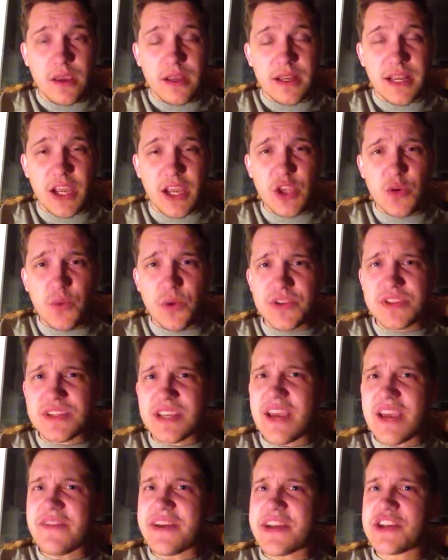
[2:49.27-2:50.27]
Now you will
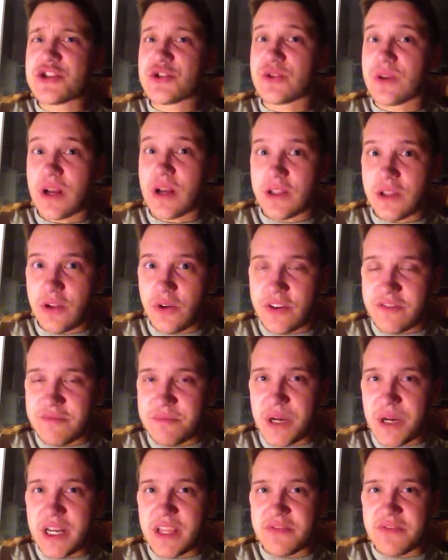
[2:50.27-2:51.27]
save a truckload of
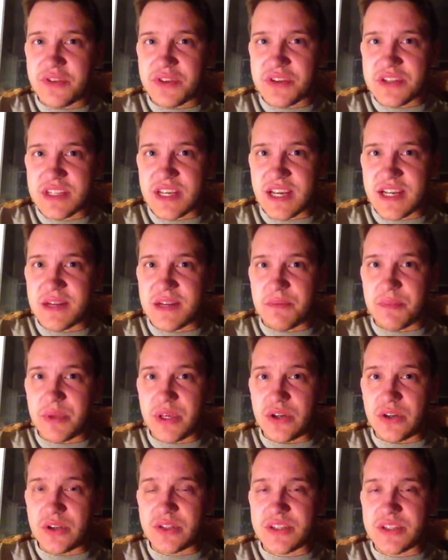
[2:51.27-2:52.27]
money if you decide to
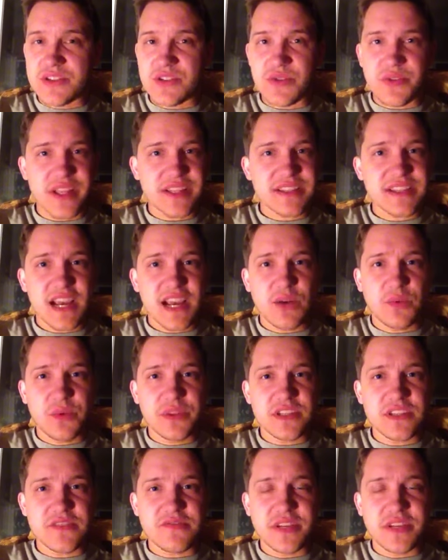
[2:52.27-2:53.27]
build, and so that's kind of what
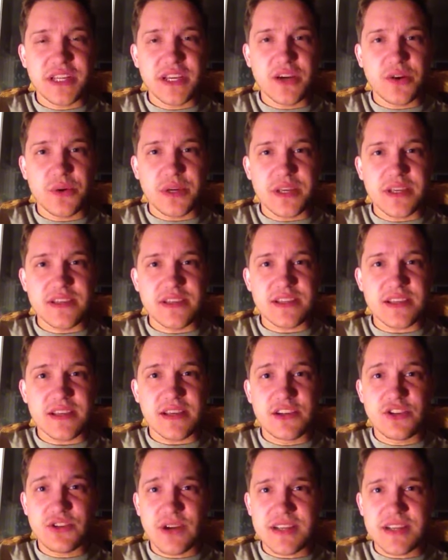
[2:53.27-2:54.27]
this video is
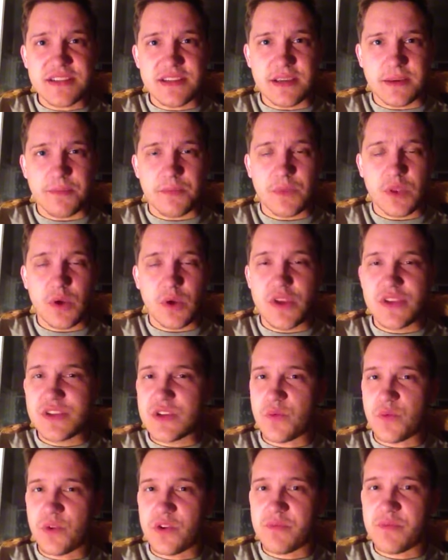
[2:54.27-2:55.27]
addressing. Is
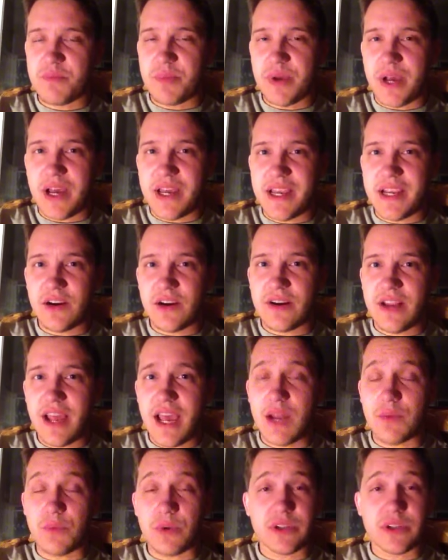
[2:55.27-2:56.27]
it worth buying or
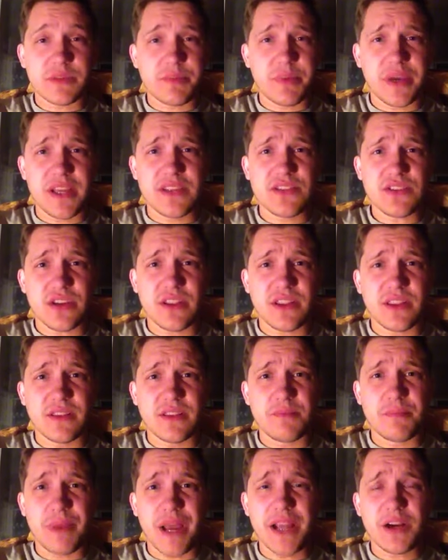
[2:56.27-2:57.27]
not? Well, it depends
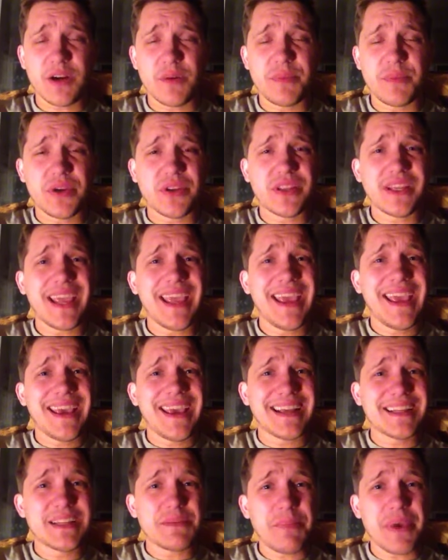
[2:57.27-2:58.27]
on buying or building.
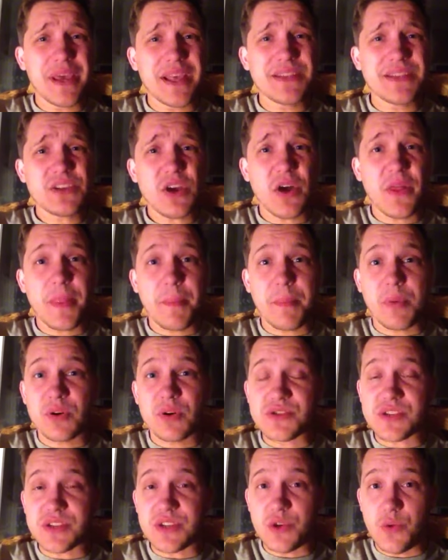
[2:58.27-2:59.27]
It depends on the
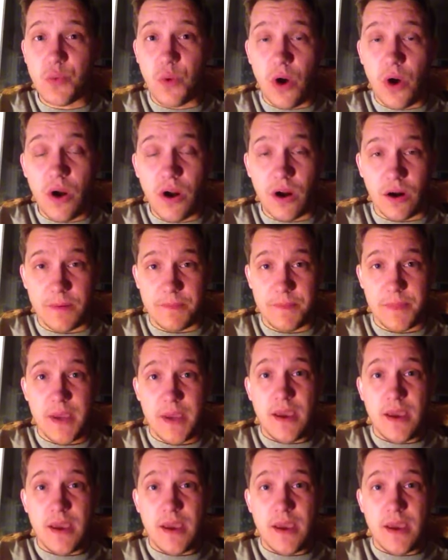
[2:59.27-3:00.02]
person you are.